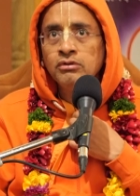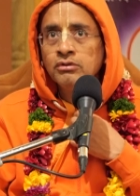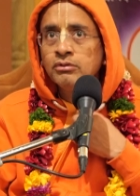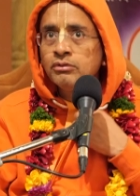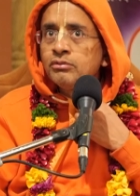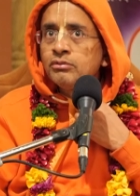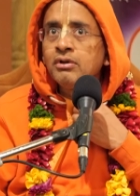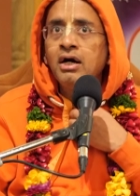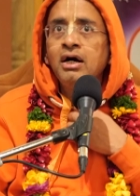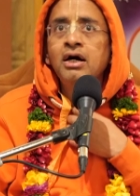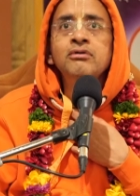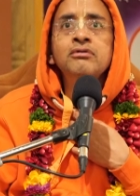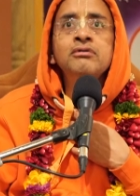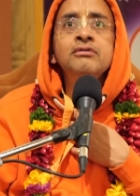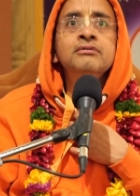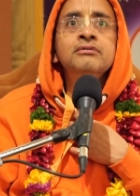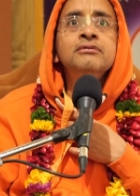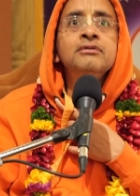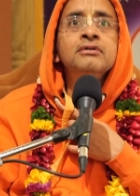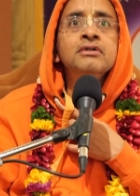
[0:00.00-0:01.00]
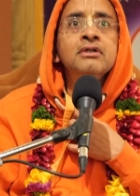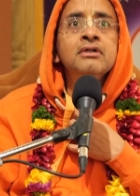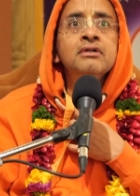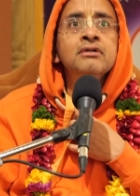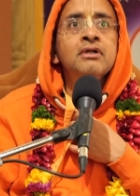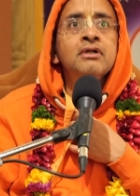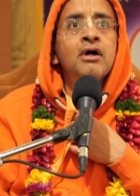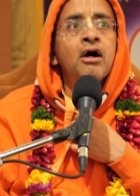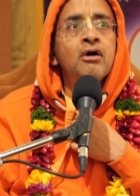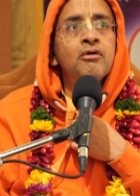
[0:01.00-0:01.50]
Oh,
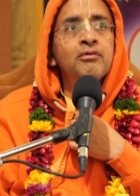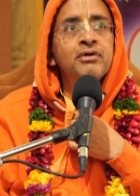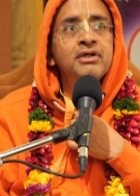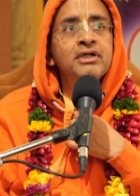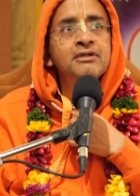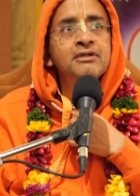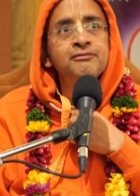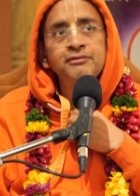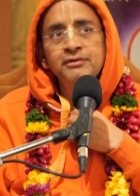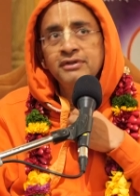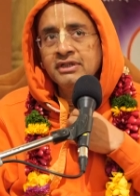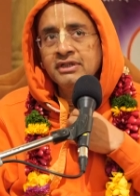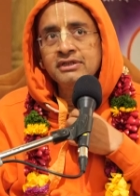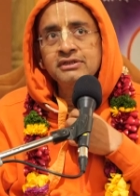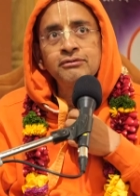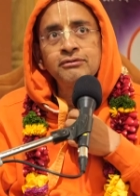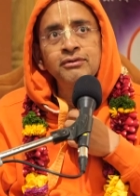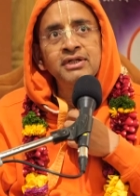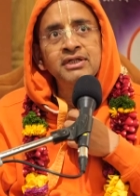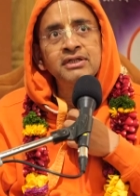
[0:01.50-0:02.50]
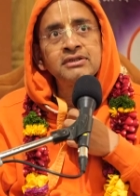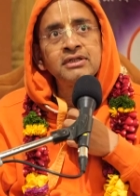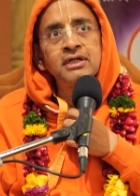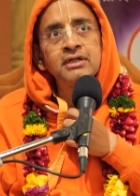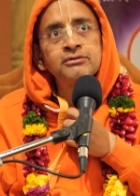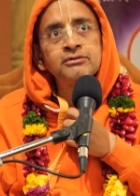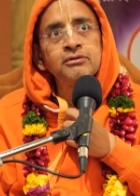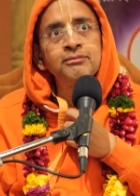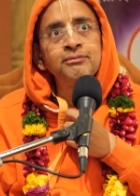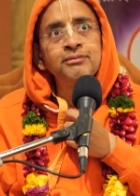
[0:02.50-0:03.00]
how wonderful these queens
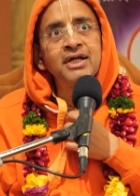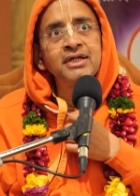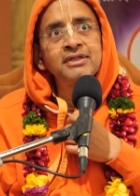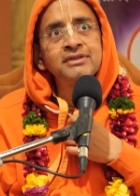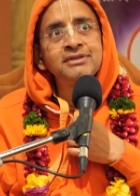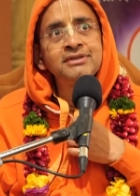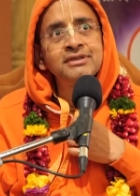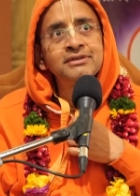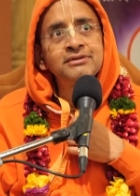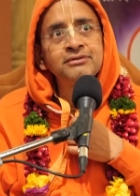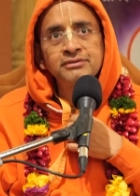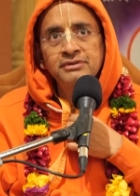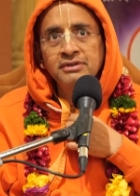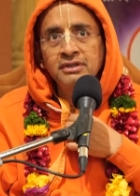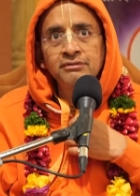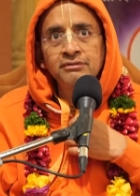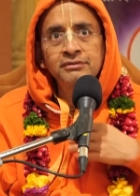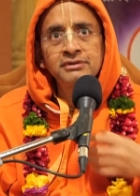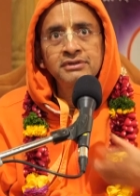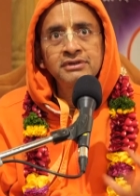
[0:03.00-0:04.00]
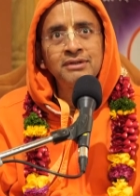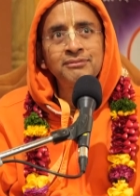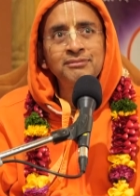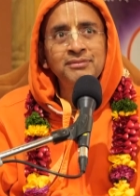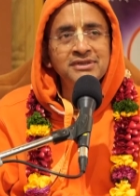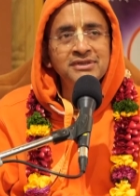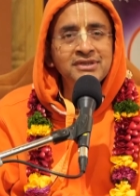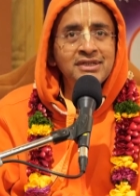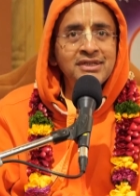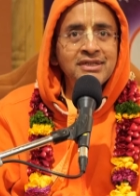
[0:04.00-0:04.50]
are, so blessed to serve Krishna
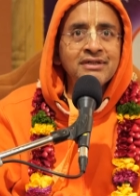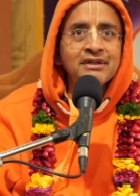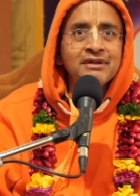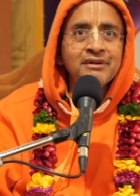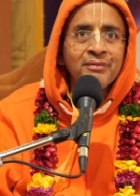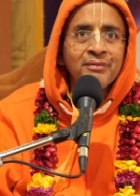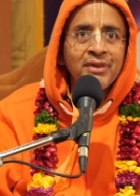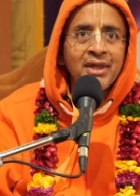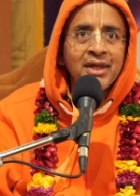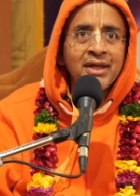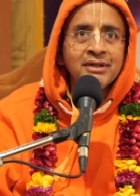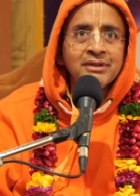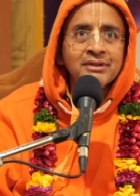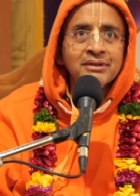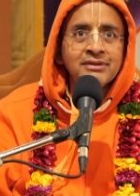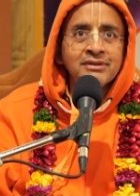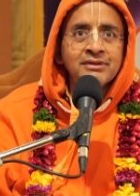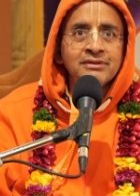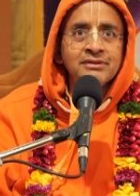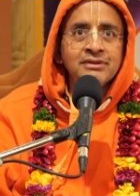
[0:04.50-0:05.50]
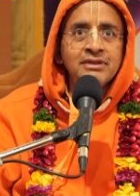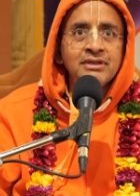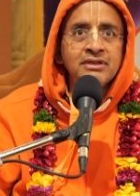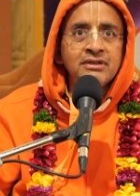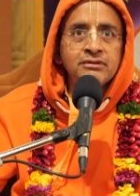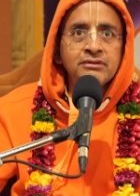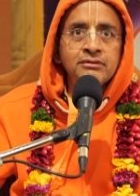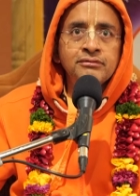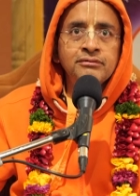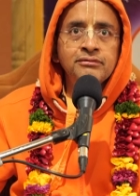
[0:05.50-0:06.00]
personally.
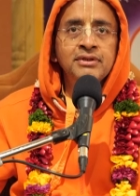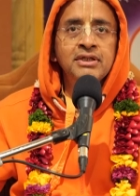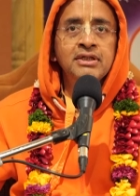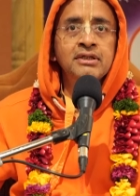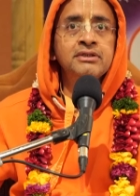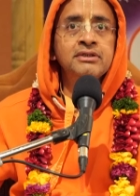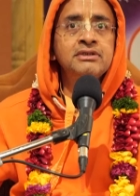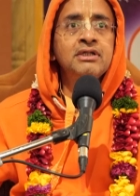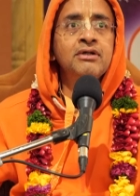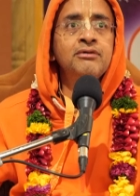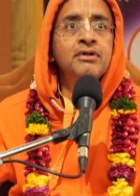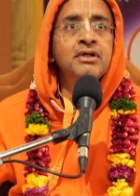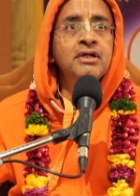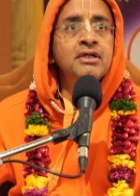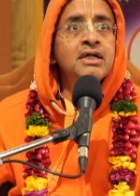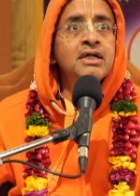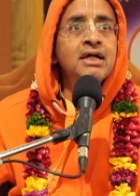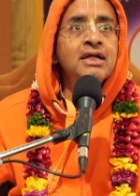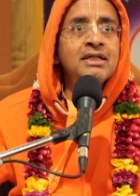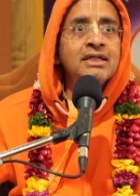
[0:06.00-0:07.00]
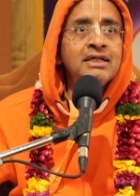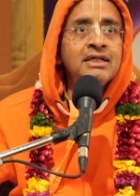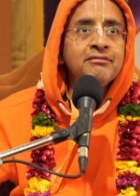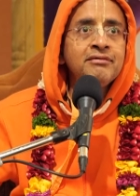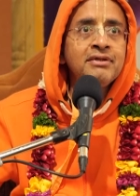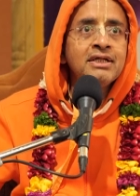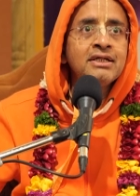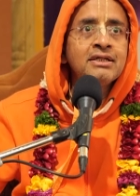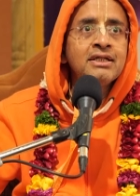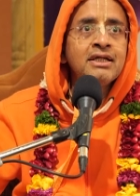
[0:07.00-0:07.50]
When Krishna would return in the
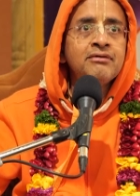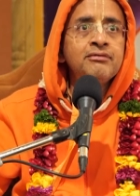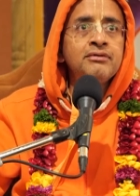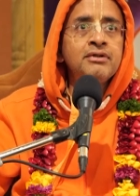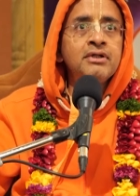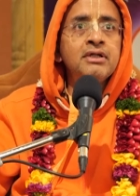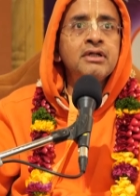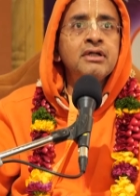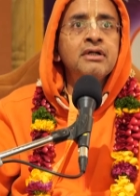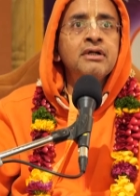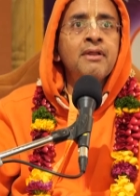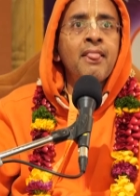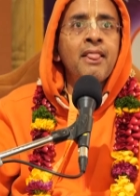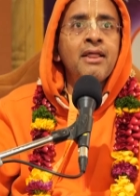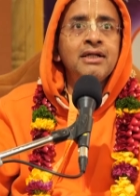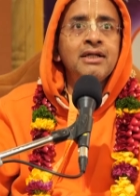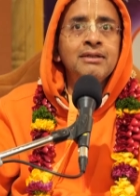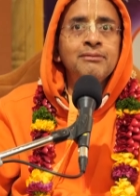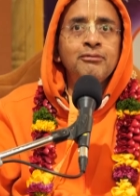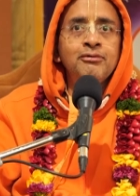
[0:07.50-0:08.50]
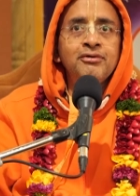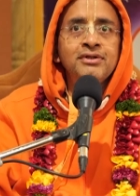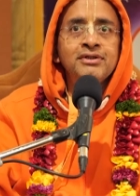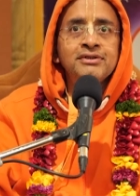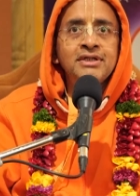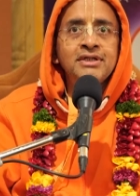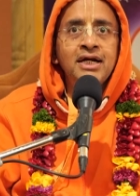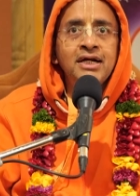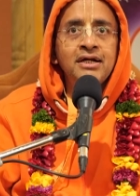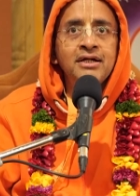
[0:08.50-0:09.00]
evening, they would remove
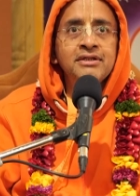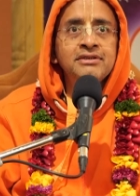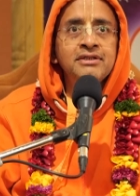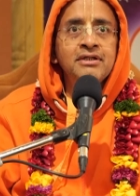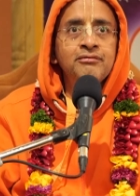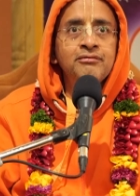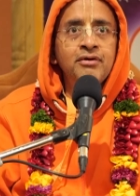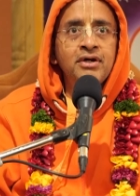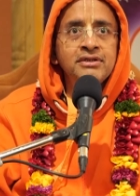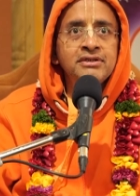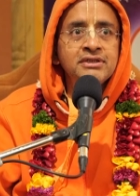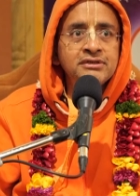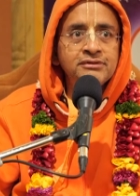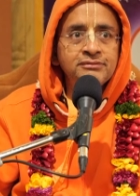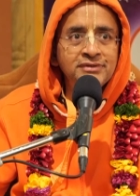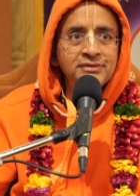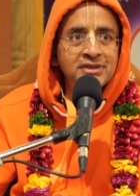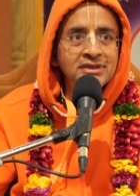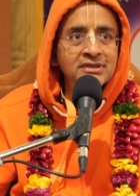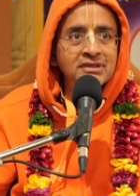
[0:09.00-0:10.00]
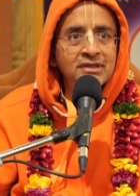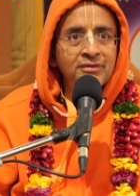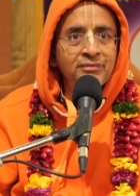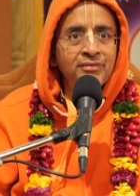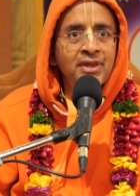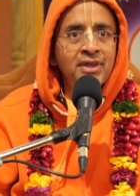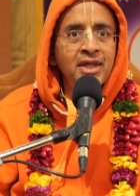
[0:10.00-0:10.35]
his sandals and wash his feet.